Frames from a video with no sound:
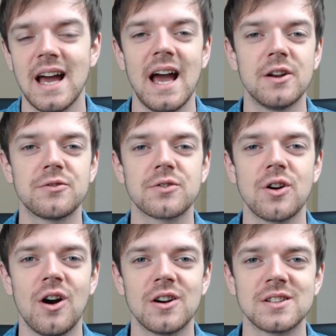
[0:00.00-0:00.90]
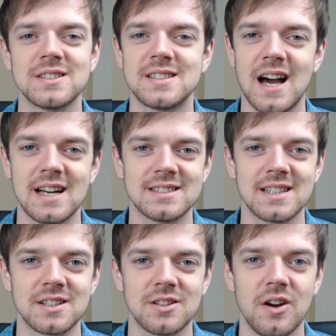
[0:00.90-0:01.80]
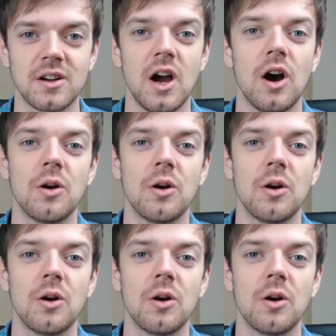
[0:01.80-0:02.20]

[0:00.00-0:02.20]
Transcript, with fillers: And of course, it's hunting dog,